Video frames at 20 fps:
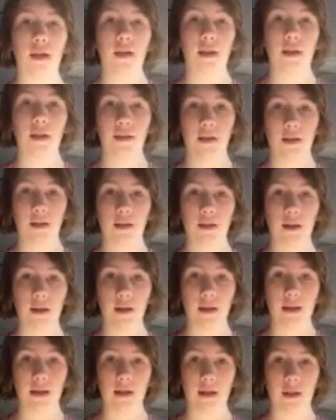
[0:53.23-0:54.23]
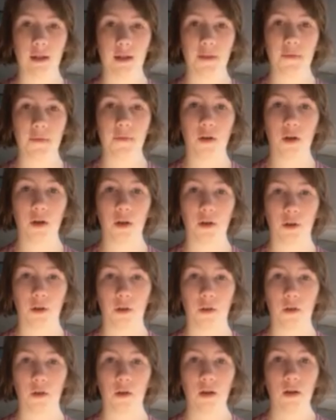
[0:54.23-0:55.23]
isn't like his
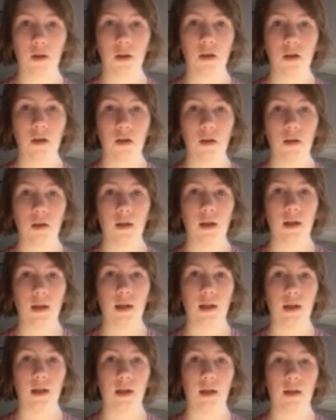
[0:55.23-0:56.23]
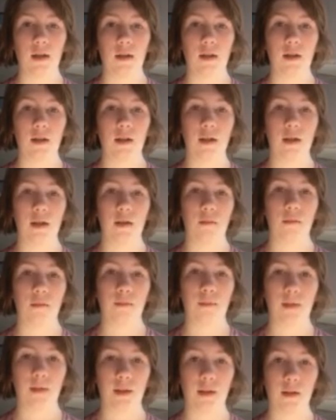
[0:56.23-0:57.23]
father, and
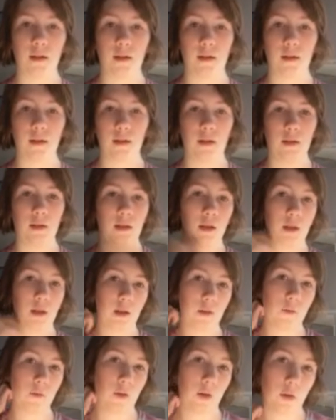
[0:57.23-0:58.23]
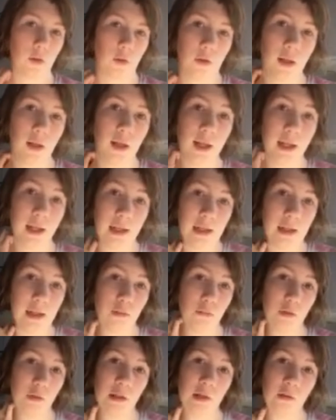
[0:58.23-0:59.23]
because his father hit
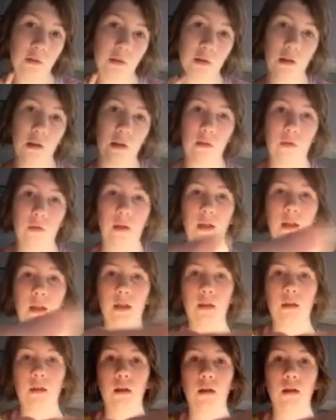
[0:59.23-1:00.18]
him when he was a little kid